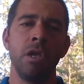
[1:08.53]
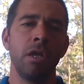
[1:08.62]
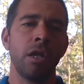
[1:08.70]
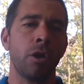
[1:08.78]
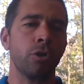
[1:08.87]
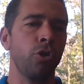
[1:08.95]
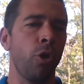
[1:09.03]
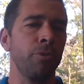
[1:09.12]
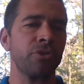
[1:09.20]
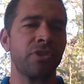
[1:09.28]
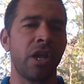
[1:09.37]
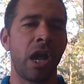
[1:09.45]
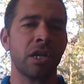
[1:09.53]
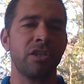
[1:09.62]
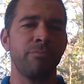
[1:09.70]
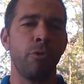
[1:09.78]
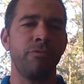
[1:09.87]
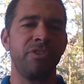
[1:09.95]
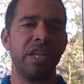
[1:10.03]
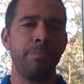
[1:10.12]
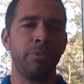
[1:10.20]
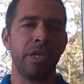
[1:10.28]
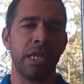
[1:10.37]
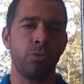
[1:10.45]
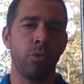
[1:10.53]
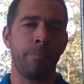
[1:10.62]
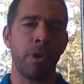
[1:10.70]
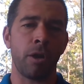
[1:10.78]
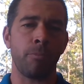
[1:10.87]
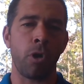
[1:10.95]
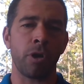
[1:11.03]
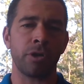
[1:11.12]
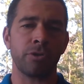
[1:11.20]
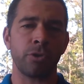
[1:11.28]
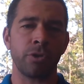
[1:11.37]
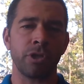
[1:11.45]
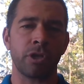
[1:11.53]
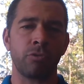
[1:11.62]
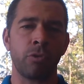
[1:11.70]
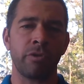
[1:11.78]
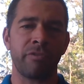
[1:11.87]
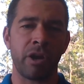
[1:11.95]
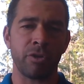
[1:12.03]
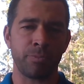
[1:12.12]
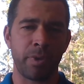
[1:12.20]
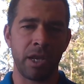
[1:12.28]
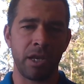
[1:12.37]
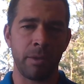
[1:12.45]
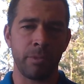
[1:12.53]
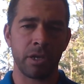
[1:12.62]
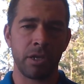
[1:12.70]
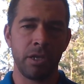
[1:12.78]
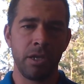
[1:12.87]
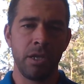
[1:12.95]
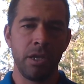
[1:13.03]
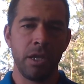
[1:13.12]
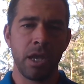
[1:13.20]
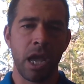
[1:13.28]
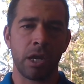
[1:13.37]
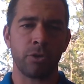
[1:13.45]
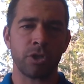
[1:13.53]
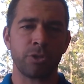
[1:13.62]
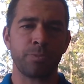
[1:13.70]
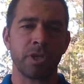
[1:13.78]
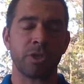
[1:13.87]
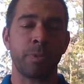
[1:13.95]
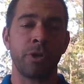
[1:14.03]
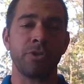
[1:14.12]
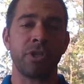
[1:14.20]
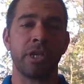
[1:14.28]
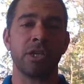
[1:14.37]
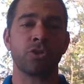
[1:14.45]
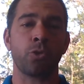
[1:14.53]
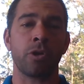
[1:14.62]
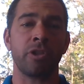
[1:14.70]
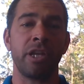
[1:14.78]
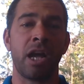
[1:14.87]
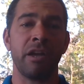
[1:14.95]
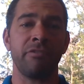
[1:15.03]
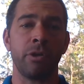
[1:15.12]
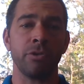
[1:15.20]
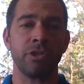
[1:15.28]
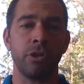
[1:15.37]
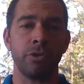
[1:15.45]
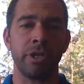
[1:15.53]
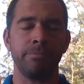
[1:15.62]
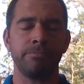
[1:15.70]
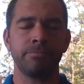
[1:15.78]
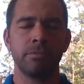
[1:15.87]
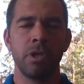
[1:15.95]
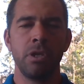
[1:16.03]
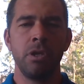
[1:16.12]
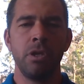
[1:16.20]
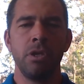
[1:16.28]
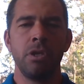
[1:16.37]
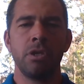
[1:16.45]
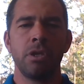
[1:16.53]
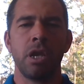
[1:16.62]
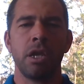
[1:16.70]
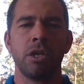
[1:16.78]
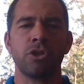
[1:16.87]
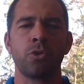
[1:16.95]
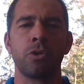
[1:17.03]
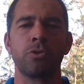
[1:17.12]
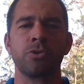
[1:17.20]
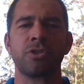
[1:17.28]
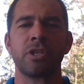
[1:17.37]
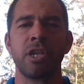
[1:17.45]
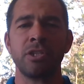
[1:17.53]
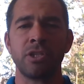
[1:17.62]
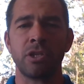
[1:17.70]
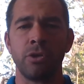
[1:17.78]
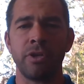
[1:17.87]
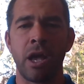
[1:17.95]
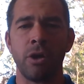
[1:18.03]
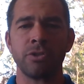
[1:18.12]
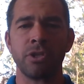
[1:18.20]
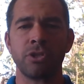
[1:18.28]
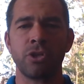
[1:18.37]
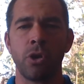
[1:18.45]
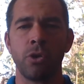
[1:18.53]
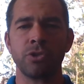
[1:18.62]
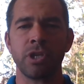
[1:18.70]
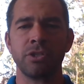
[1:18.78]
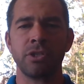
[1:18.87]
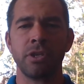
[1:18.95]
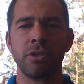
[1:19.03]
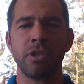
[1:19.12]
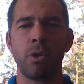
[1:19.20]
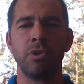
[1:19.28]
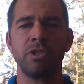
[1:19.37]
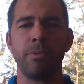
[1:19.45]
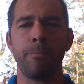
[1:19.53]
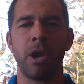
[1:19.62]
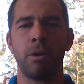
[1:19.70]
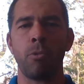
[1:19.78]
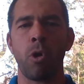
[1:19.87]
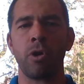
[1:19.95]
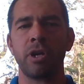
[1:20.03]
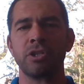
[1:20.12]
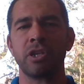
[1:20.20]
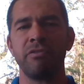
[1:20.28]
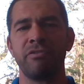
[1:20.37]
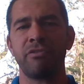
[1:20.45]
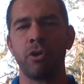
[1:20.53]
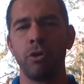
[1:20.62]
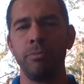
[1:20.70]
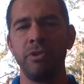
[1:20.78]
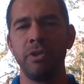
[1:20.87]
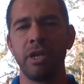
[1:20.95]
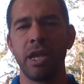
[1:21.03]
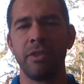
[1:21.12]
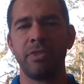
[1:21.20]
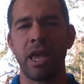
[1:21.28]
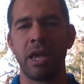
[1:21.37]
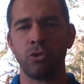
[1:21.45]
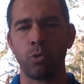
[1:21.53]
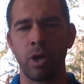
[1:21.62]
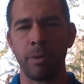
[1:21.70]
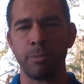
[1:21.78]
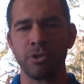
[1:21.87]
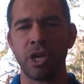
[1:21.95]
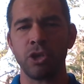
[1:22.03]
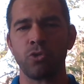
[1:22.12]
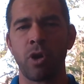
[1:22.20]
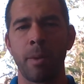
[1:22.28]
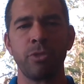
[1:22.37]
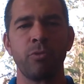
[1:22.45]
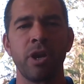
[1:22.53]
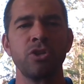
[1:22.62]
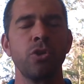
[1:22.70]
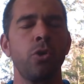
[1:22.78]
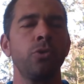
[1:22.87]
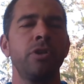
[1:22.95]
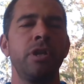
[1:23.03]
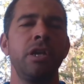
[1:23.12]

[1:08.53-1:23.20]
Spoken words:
Now, global stocks have moved deeply into a bear market during the coronavirus pandemic and are experiencing historically high volatility. And historical statistical analysis shows us that once a bear market is confirmed at that 20% drop threshold,